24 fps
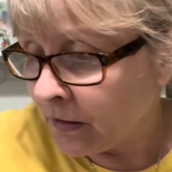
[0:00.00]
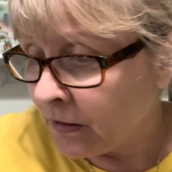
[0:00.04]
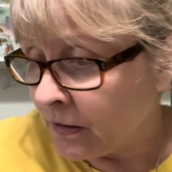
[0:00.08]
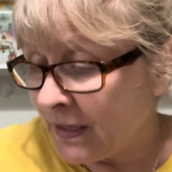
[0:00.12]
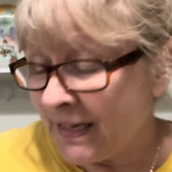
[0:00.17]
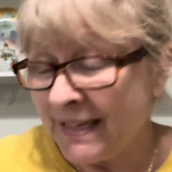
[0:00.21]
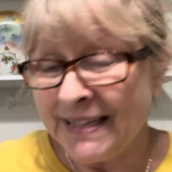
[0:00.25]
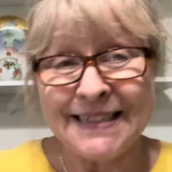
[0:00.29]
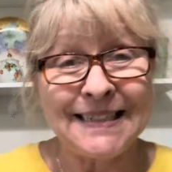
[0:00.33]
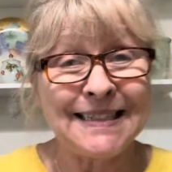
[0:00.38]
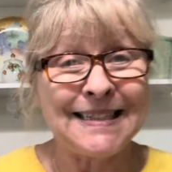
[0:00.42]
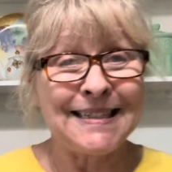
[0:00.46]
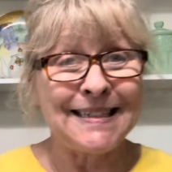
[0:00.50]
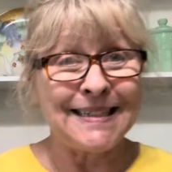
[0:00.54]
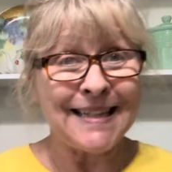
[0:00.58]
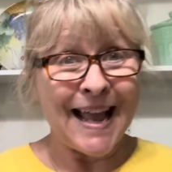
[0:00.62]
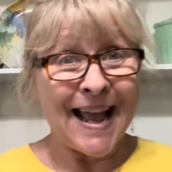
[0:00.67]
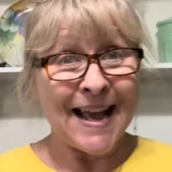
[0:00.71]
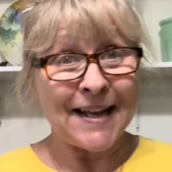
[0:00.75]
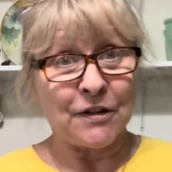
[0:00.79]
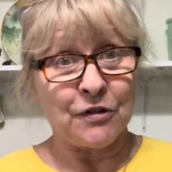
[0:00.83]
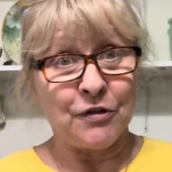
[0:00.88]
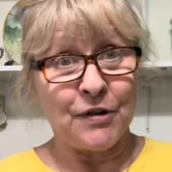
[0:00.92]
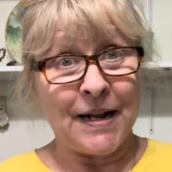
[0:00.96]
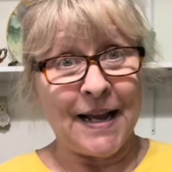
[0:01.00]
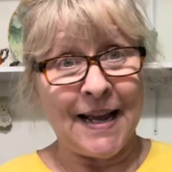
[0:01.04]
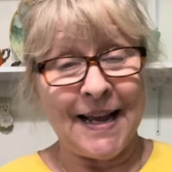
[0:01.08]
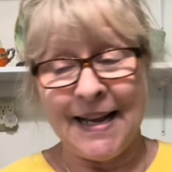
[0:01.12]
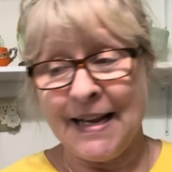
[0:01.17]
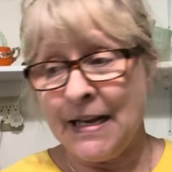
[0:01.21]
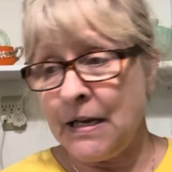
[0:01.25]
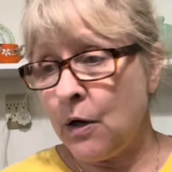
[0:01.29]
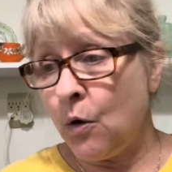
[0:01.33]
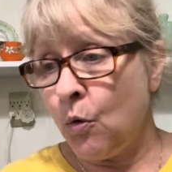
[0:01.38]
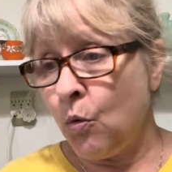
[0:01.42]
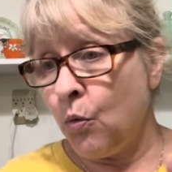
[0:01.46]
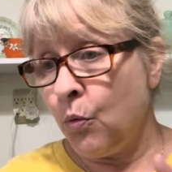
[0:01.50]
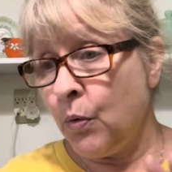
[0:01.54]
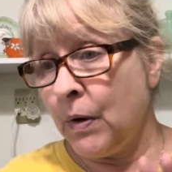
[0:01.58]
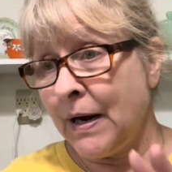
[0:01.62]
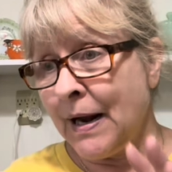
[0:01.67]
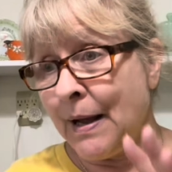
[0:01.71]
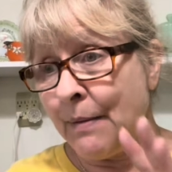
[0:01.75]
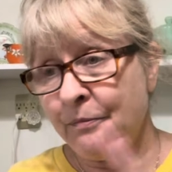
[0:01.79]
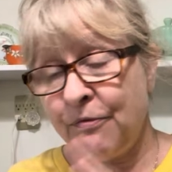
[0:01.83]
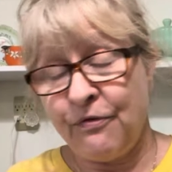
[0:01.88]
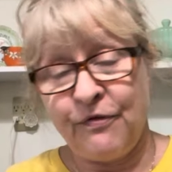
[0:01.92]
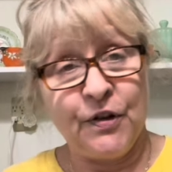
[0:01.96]
It is Saturday when
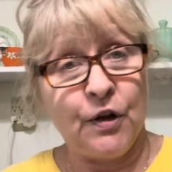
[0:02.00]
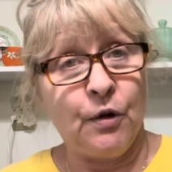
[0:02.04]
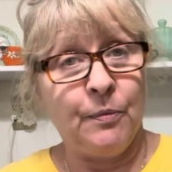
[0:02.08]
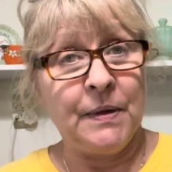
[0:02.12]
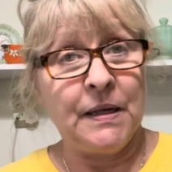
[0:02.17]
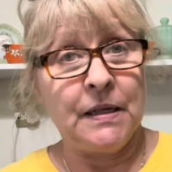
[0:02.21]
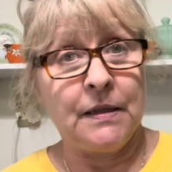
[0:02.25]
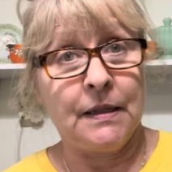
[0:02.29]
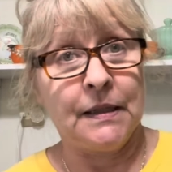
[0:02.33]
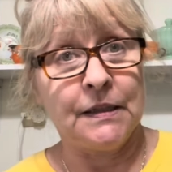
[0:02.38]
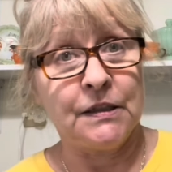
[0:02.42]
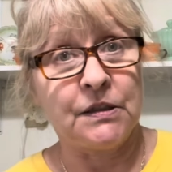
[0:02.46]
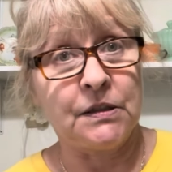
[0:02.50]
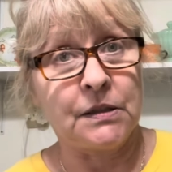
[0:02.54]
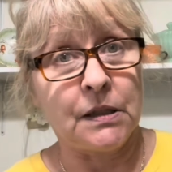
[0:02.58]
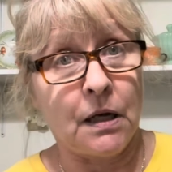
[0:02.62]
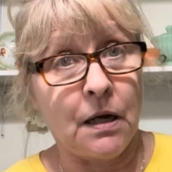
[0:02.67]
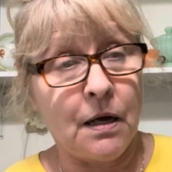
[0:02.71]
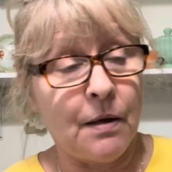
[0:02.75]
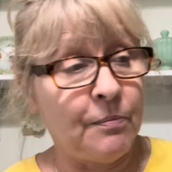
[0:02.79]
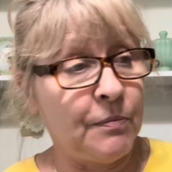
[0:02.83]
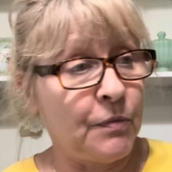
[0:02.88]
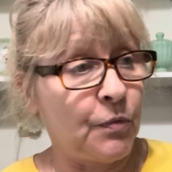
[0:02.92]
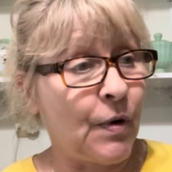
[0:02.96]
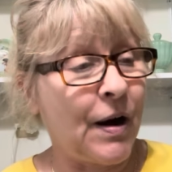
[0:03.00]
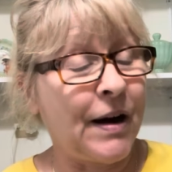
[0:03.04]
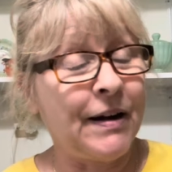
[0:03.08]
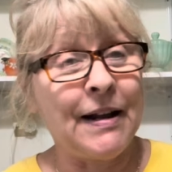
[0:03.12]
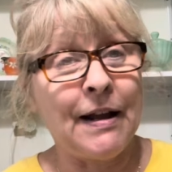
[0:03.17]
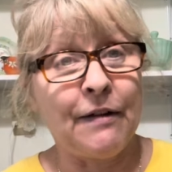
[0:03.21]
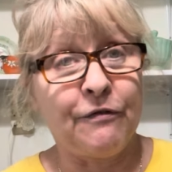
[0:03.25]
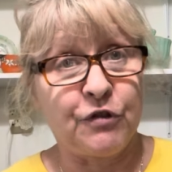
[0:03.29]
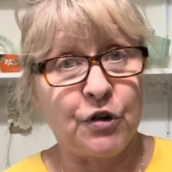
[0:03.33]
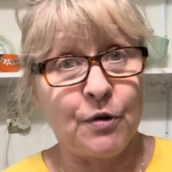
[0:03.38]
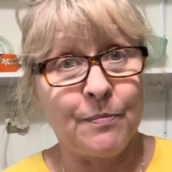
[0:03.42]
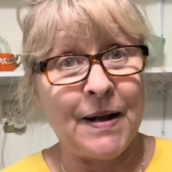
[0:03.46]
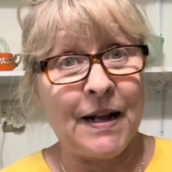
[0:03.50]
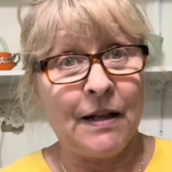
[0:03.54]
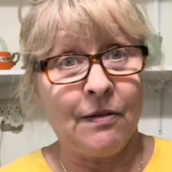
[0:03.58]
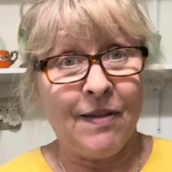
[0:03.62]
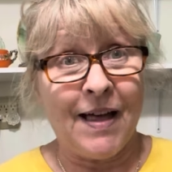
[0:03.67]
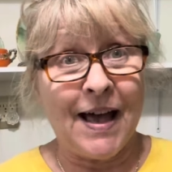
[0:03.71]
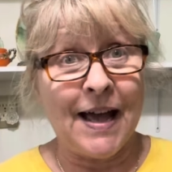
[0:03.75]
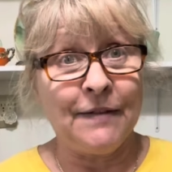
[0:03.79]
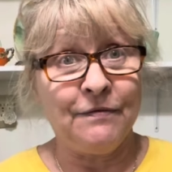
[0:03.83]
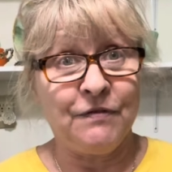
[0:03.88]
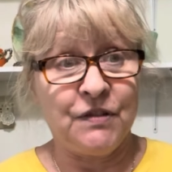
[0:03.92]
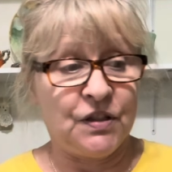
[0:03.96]
I'm filming this, um, right after my
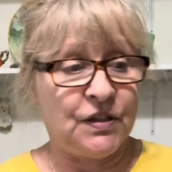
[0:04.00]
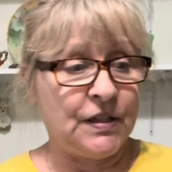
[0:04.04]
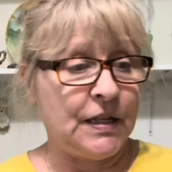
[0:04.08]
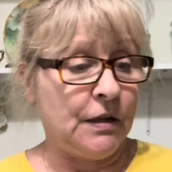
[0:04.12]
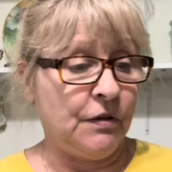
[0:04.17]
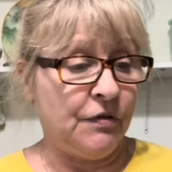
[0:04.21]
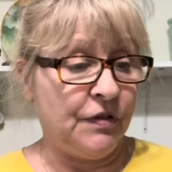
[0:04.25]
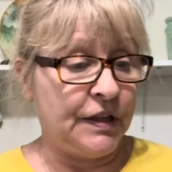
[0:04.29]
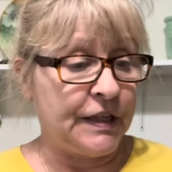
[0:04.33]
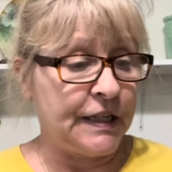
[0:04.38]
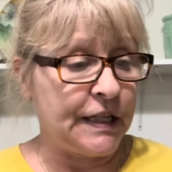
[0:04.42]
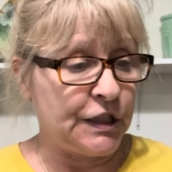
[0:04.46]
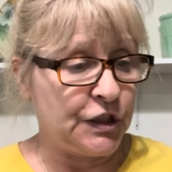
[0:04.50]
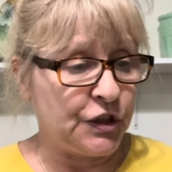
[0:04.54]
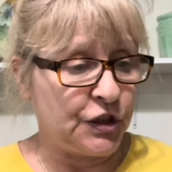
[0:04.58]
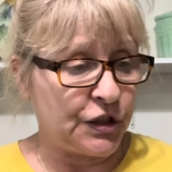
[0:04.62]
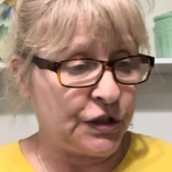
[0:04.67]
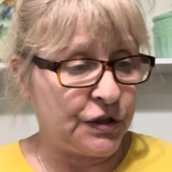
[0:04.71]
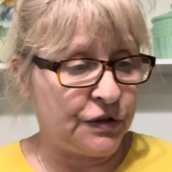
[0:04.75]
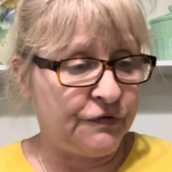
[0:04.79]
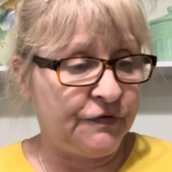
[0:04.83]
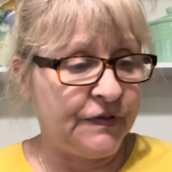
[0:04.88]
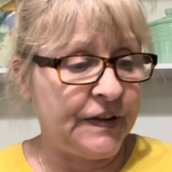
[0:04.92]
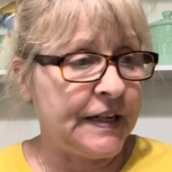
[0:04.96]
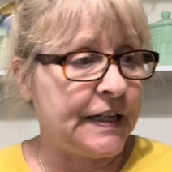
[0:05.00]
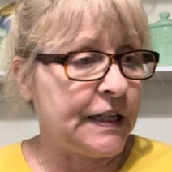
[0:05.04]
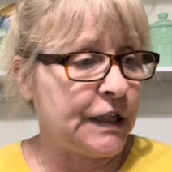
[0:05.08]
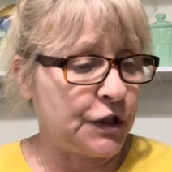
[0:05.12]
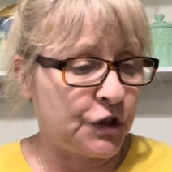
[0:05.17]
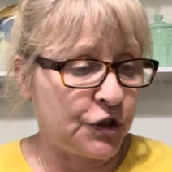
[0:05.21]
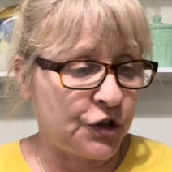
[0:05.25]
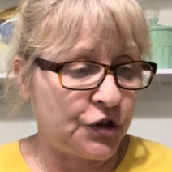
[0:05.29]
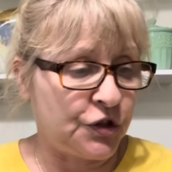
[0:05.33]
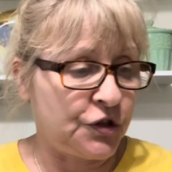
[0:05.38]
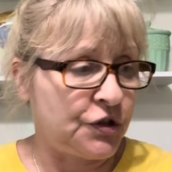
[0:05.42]
live sale that I just finished.